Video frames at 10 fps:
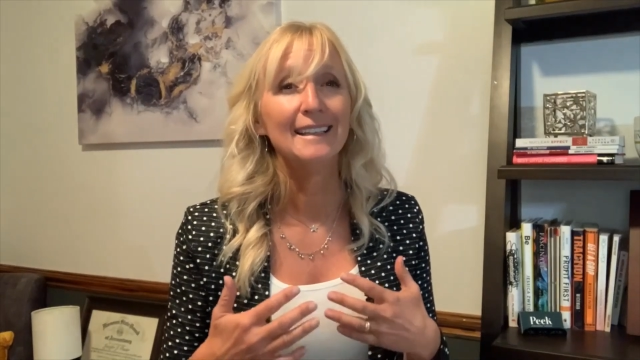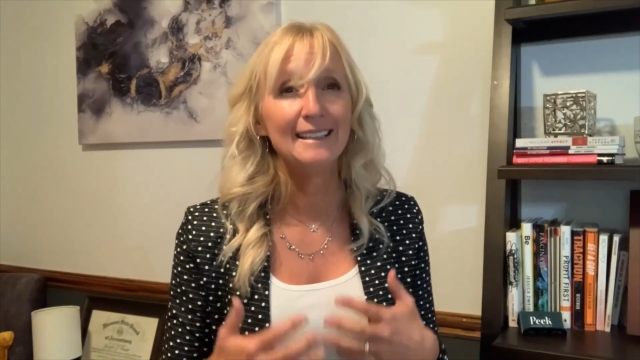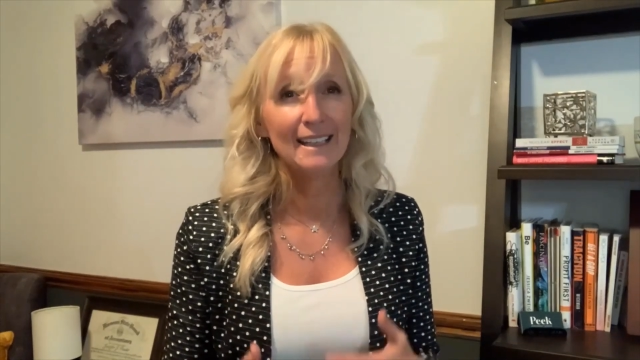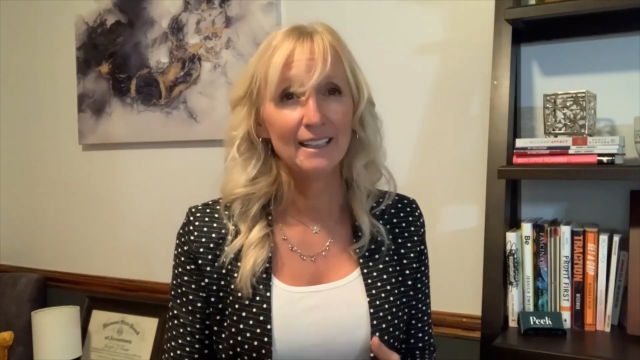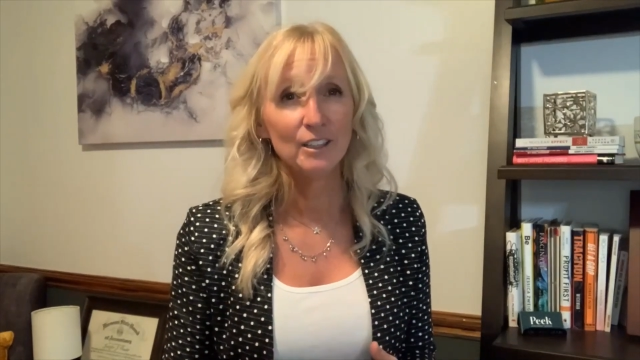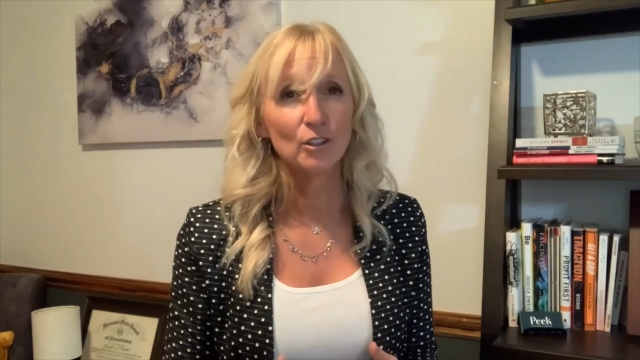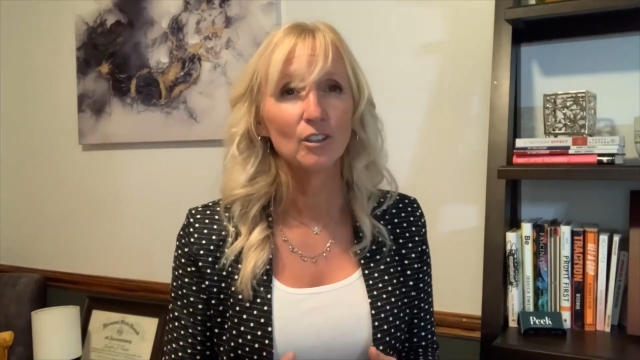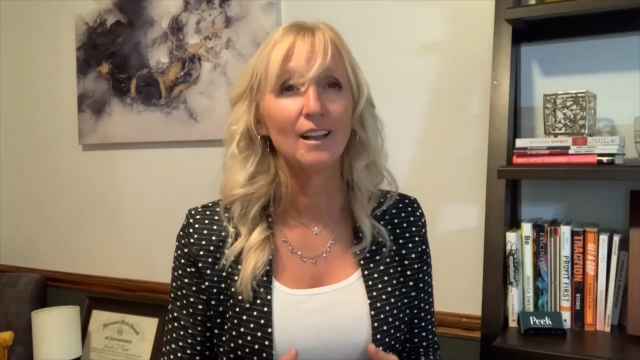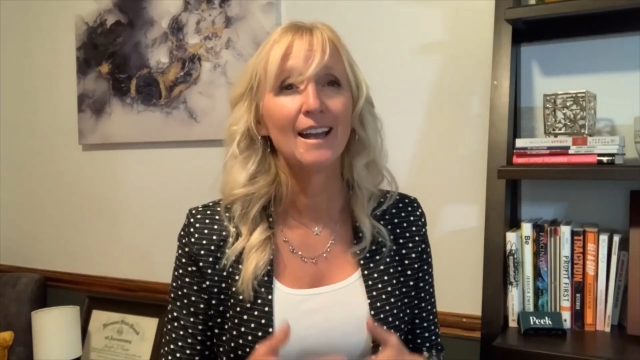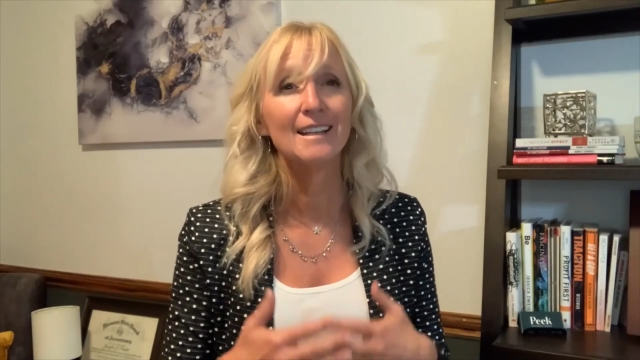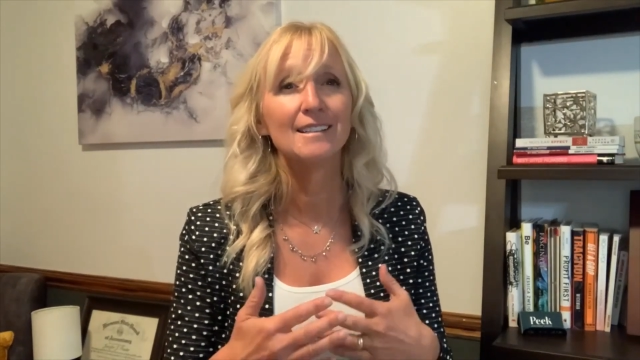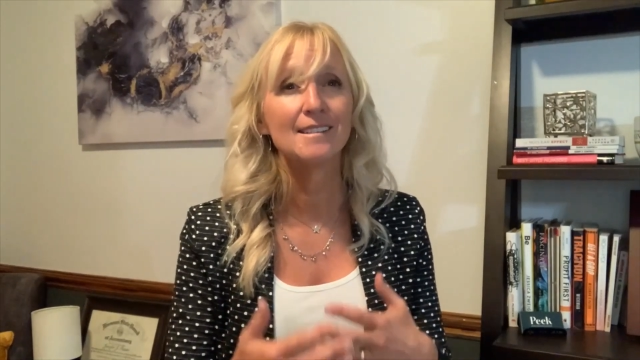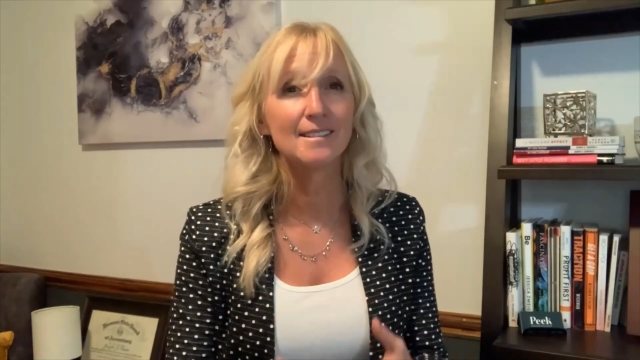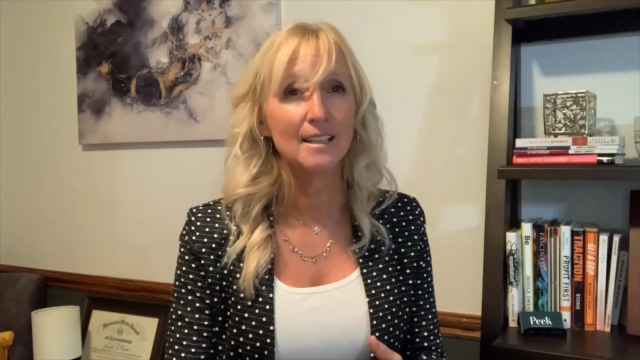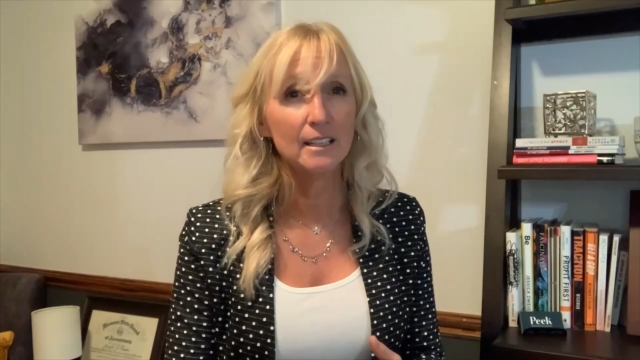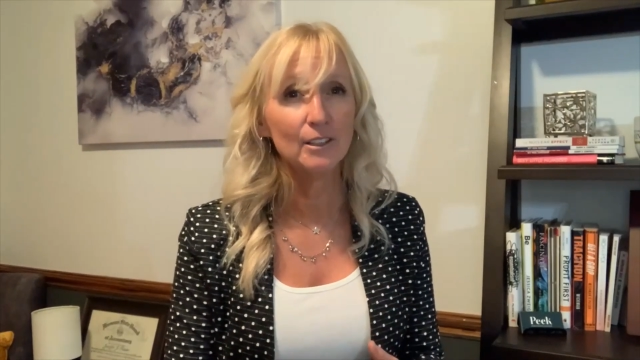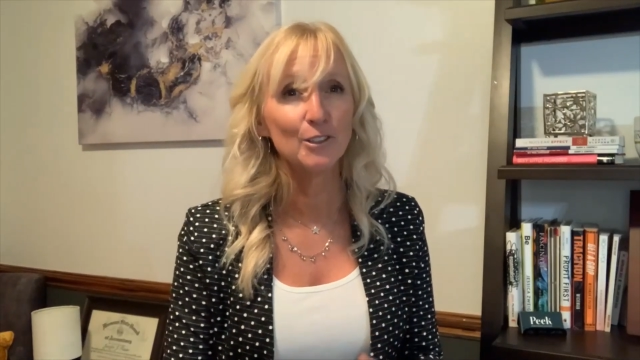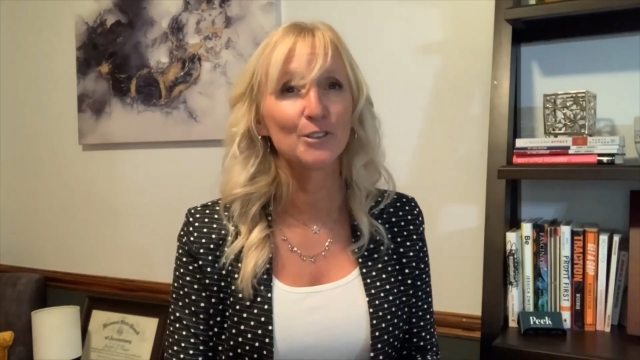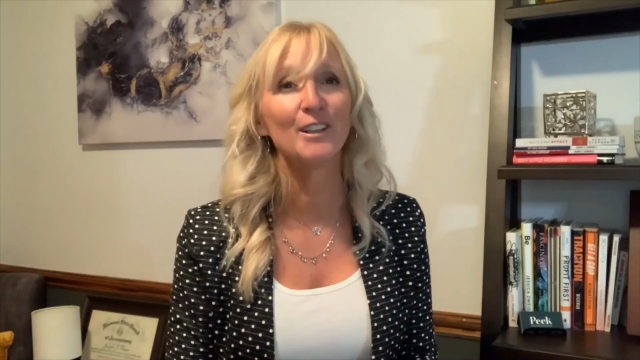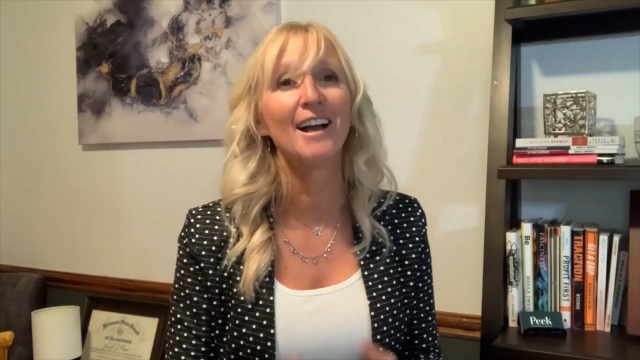getting your clients, seeking
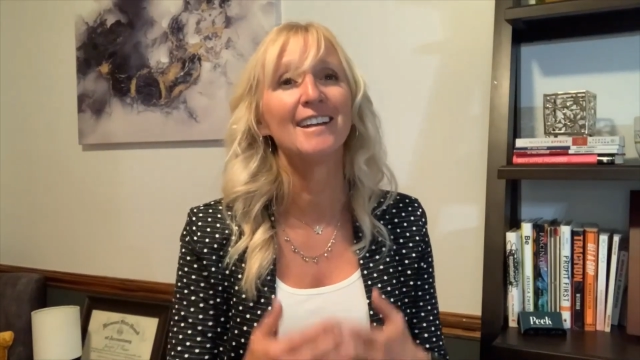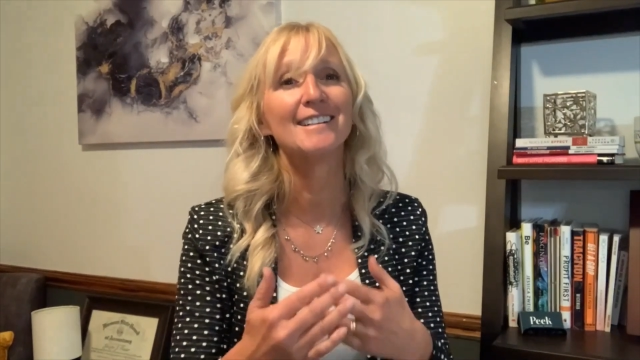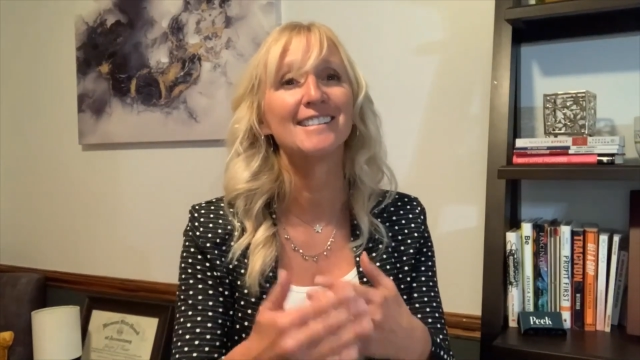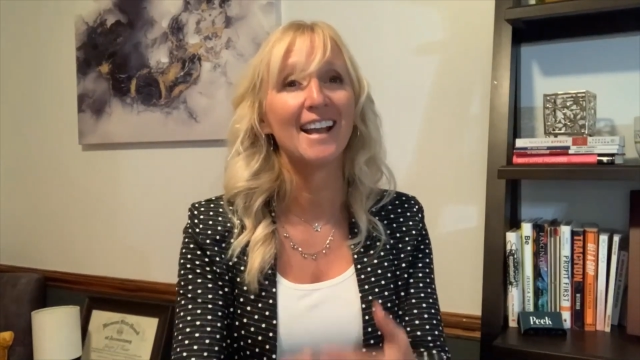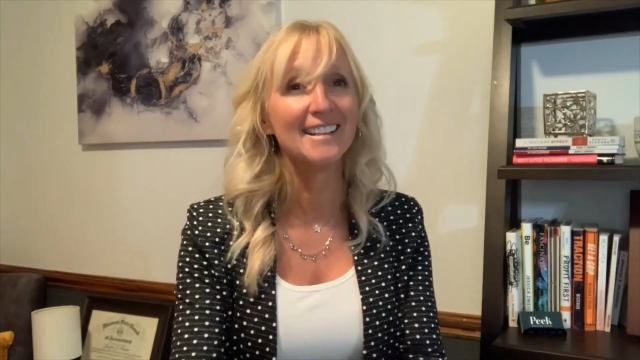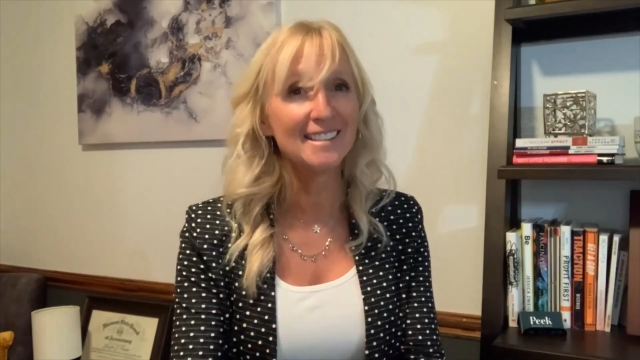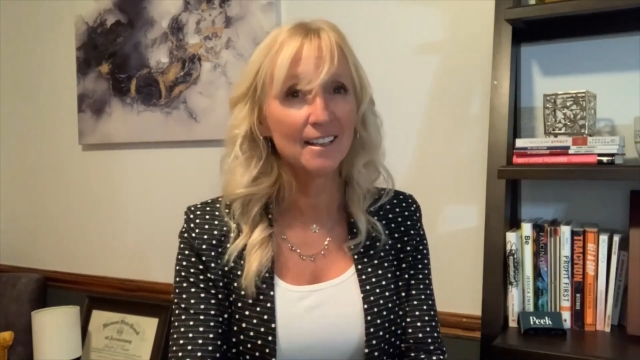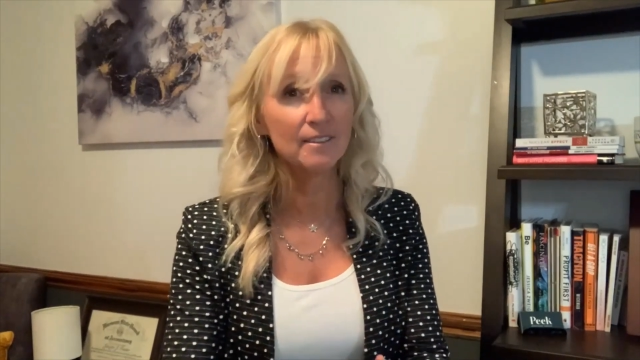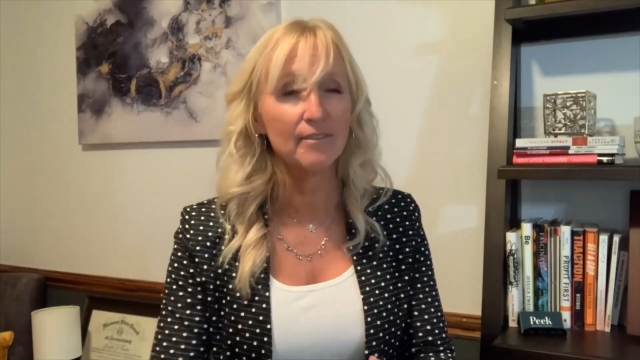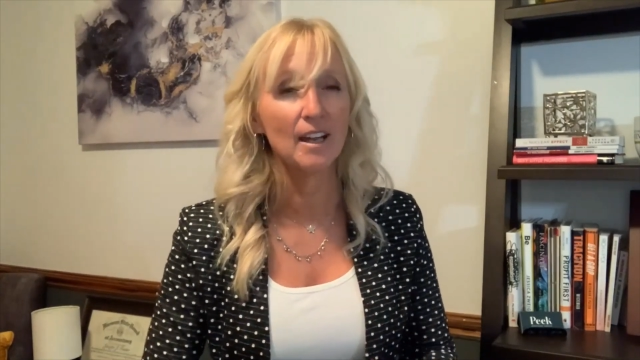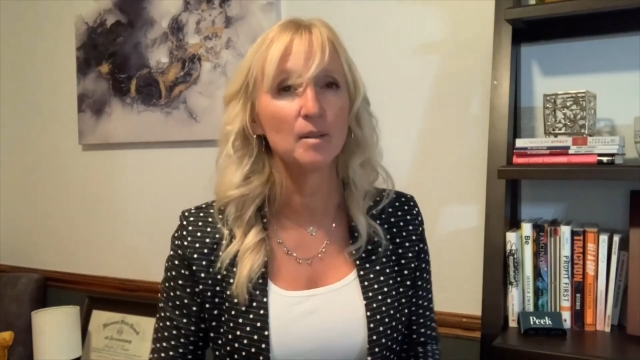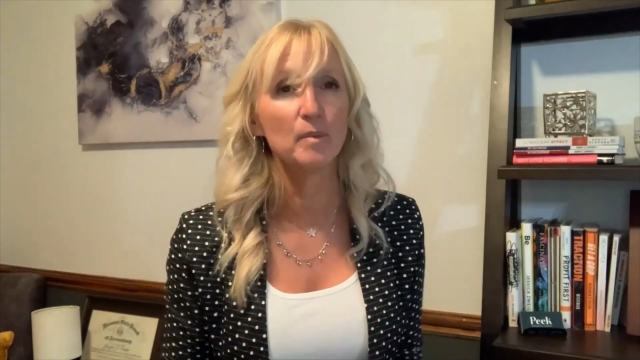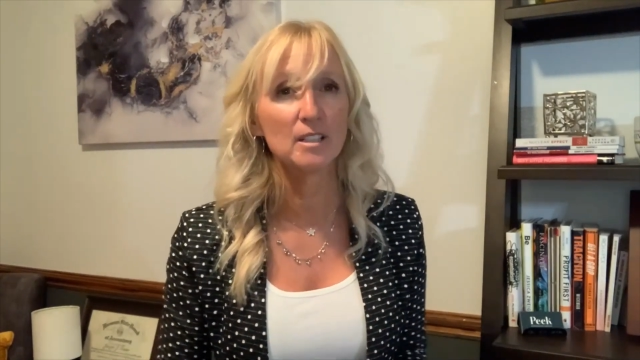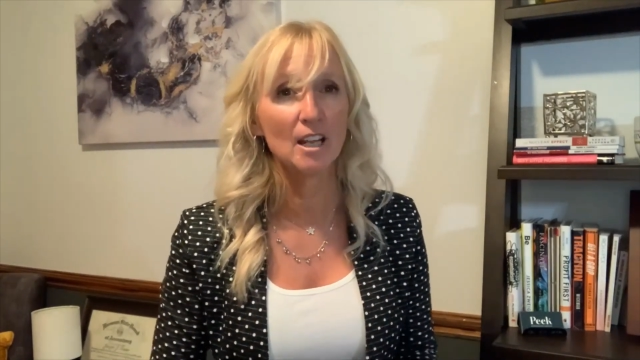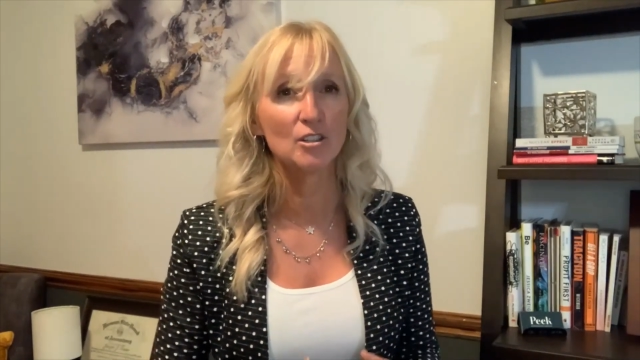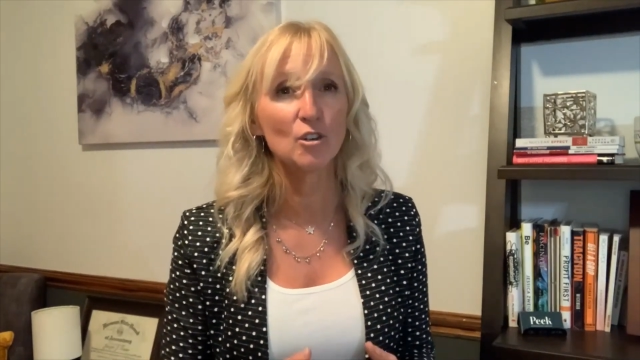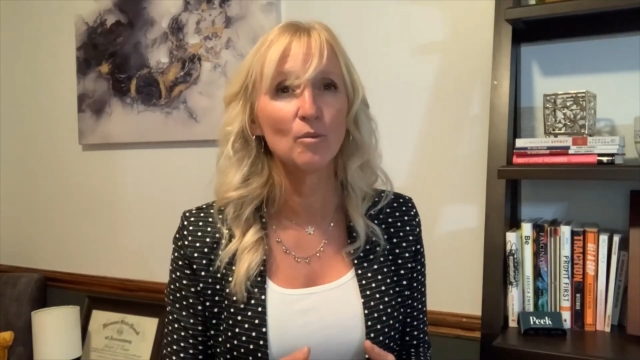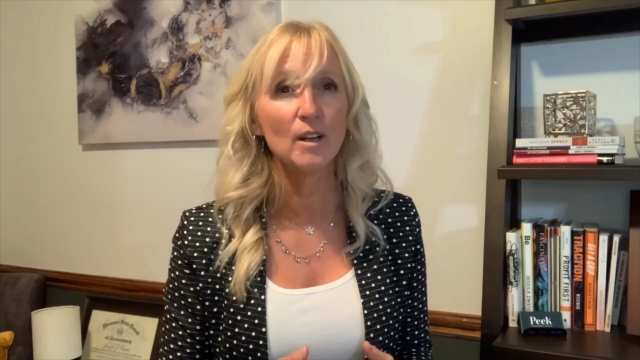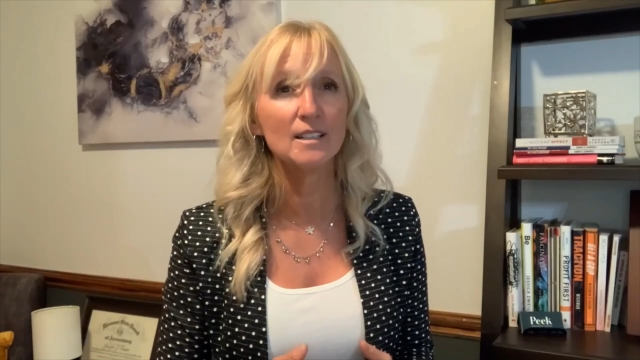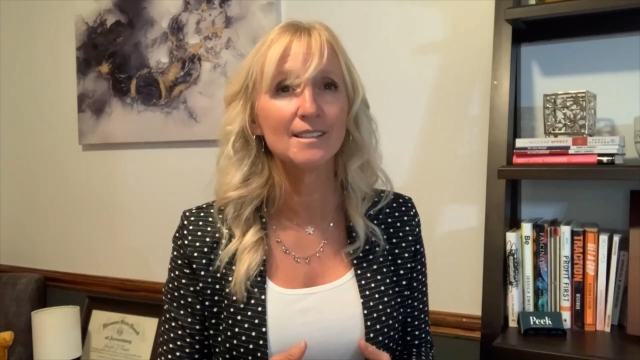your clients, identifying potential
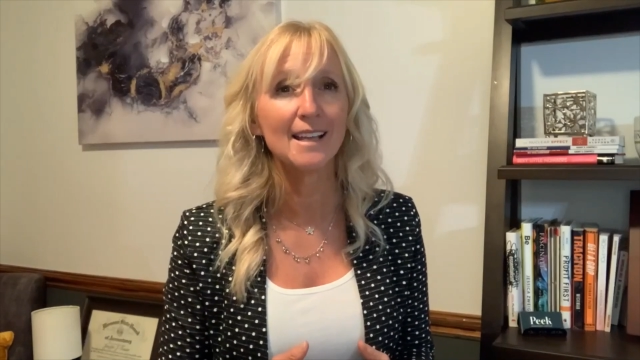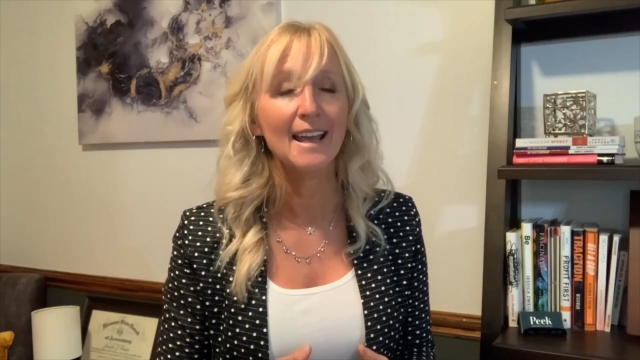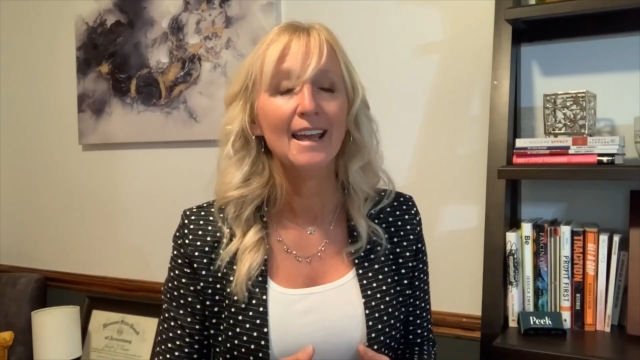ones,